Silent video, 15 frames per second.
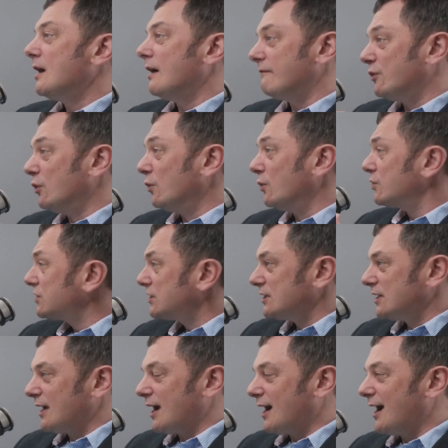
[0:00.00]
Of course,
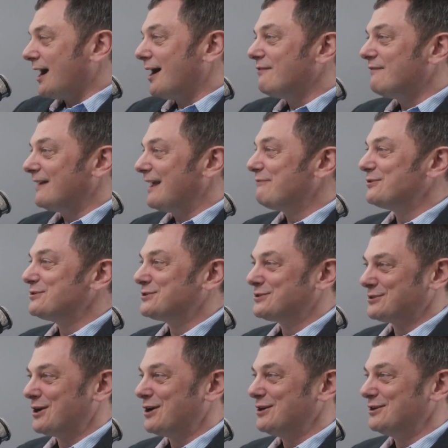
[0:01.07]
hopefully everyone's
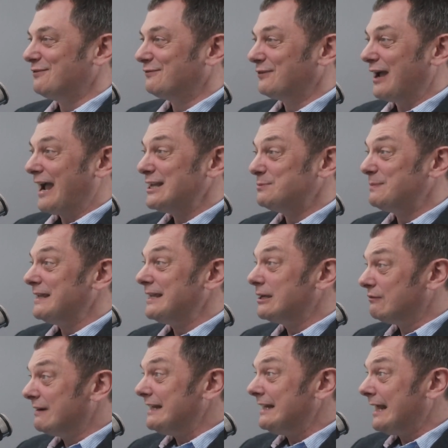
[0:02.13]
heard of HPE
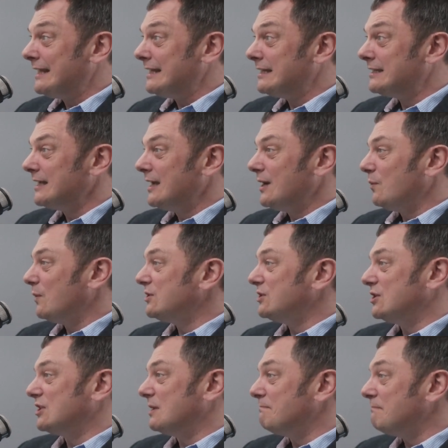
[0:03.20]
GreenLake, which
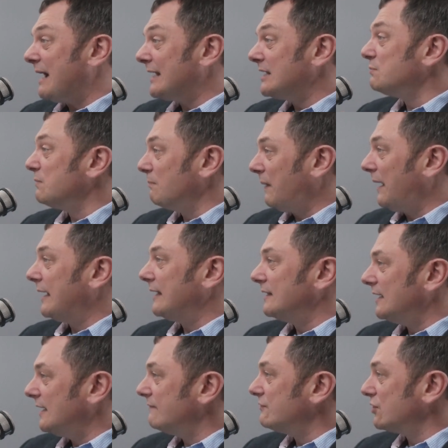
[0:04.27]
is the management plane that
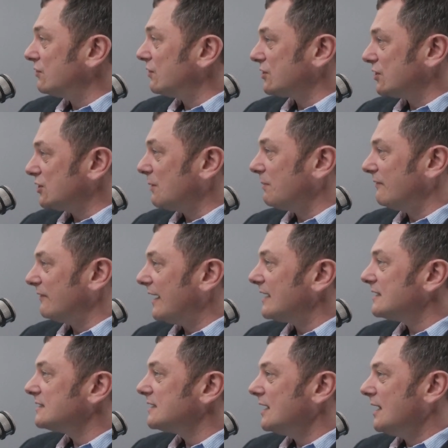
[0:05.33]
lives across the top of
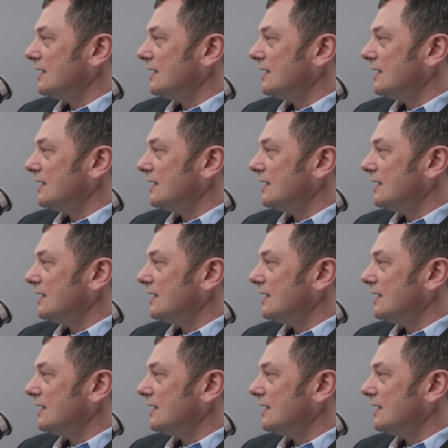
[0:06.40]
that.